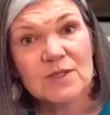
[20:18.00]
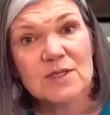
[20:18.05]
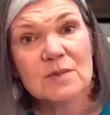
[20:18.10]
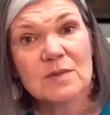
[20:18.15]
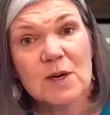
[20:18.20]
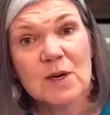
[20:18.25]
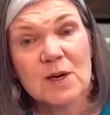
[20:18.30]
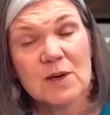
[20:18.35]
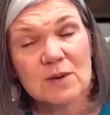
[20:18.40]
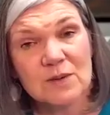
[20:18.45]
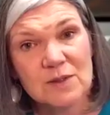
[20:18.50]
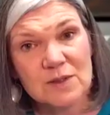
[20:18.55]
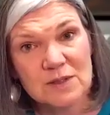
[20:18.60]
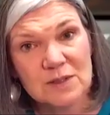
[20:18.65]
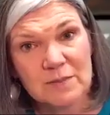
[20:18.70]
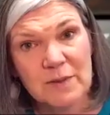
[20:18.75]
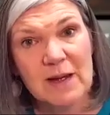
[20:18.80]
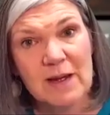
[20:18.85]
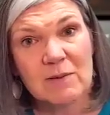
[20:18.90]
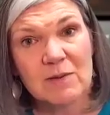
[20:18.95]
for tomorrow.
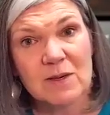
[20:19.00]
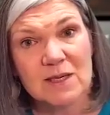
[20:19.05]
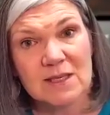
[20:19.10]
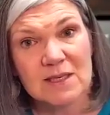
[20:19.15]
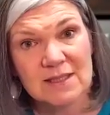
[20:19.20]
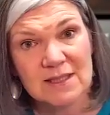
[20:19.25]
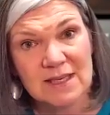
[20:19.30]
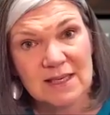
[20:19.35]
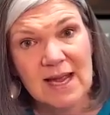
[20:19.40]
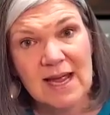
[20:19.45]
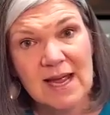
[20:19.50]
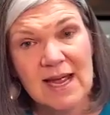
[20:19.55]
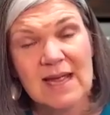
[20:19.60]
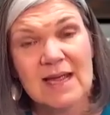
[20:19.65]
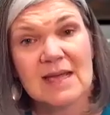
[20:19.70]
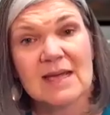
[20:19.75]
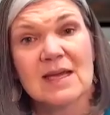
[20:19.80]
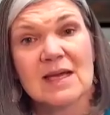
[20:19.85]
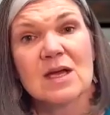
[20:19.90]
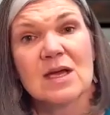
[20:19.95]
There's power in
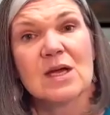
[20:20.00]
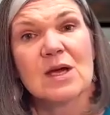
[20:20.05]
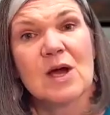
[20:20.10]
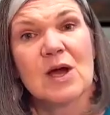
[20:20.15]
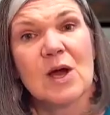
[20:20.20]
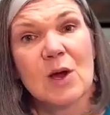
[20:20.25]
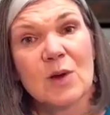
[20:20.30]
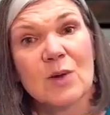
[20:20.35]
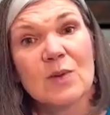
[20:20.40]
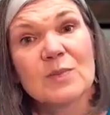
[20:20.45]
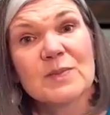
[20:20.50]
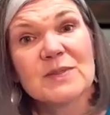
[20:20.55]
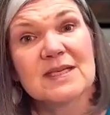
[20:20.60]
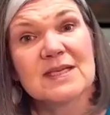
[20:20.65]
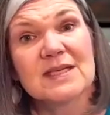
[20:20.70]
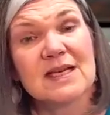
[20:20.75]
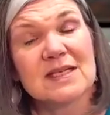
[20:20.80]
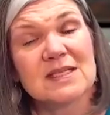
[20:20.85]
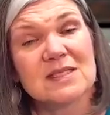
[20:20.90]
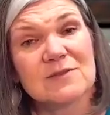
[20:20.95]
today. Hope
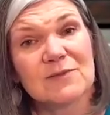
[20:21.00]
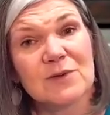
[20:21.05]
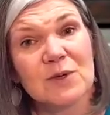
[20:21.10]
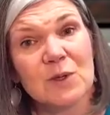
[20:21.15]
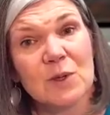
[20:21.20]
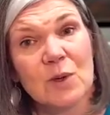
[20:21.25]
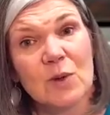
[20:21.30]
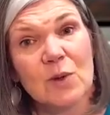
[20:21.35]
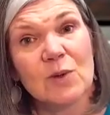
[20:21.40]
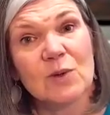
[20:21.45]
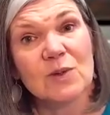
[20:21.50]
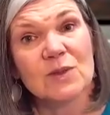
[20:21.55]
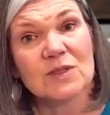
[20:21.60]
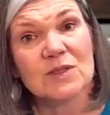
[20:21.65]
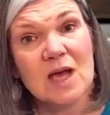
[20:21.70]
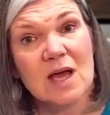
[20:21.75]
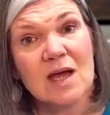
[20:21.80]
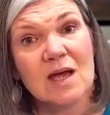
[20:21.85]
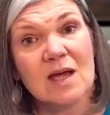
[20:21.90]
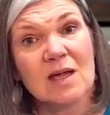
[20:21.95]
stands for
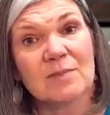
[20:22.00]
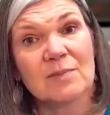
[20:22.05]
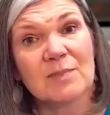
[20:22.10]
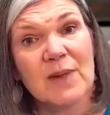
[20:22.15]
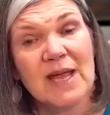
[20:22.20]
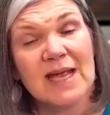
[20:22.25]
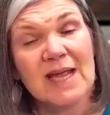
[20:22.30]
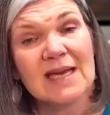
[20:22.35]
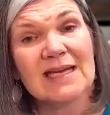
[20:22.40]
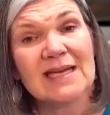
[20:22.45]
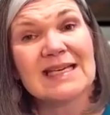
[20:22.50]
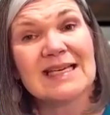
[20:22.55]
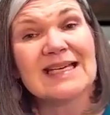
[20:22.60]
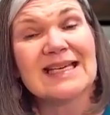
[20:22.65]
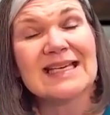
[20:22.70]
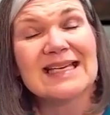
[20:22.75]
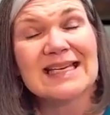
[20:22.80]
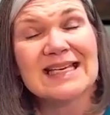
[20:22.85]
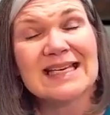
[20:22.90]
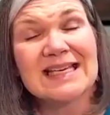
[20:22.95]
hold on, pain
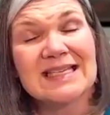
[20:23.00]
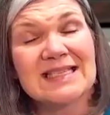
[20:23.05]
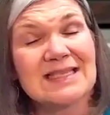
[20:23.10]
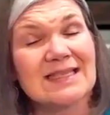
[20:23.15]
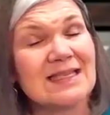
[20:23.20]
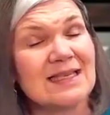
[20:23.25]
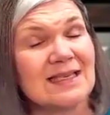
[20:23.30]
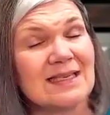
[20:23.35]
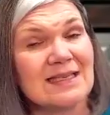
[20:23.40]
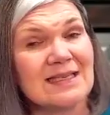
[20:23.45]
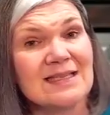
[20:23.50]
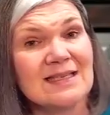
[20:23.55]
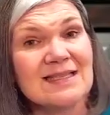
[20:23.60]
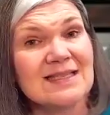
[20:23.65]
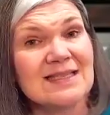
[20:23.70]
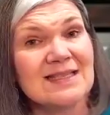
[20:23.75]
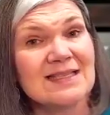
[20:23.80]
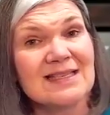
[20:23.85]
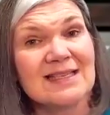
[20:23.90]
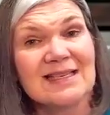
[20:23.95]

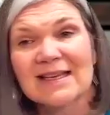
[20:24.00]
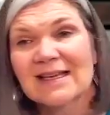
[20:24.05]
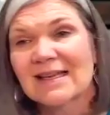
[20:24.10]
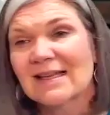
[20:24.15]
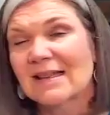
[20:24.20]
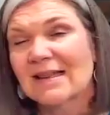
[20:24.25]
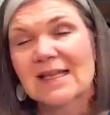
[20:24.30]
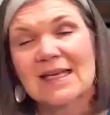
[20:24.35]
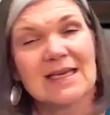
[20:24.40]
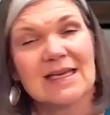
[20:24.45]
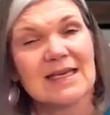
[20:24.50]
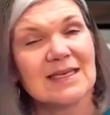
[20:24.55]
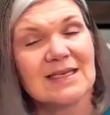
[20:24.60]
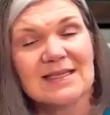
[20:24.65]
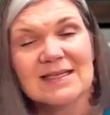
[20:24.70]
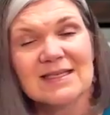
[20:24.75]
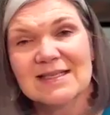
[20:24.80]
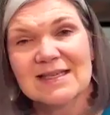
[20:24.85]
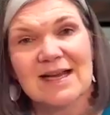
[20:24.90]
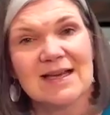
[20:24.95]
eases. The E
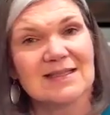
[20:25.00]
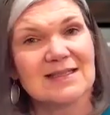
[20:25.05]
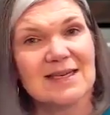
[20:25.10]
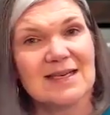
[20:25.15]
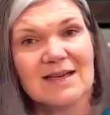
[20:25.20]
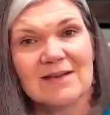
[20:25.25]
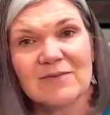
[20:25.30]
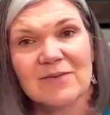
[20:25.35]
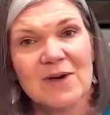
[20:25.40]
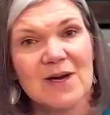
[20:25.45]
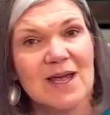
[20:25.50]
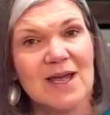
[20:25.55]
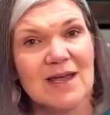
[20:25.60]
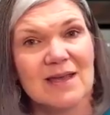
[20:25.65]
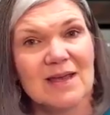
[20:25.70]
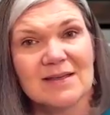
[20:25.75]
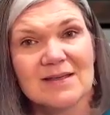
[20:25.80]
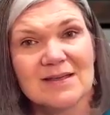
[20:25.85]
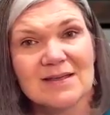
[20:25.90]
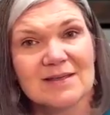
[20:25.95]
does not stand for
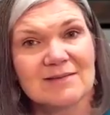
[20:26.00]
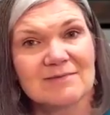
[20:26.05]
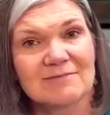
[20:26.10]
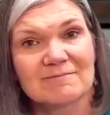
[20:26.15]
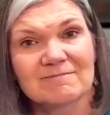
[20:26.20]
end.